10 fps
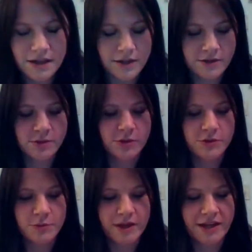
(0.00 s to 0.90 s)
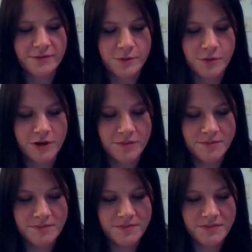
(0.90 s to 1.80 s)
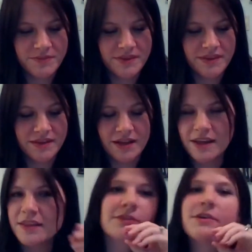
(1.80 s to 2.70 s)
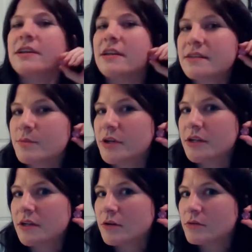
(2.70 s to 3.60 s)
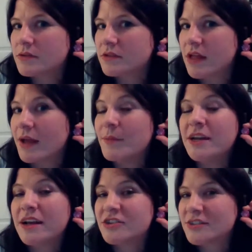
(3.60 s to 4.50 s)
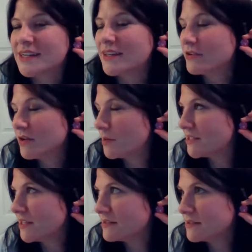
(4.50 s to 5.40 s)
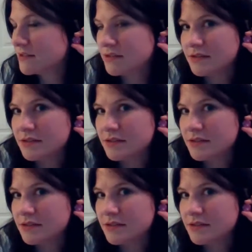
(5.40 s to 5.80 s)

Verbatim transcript: and those will go in your bag if you want them. I think they're hideous, but you know, I mean, I should say they're not my taste.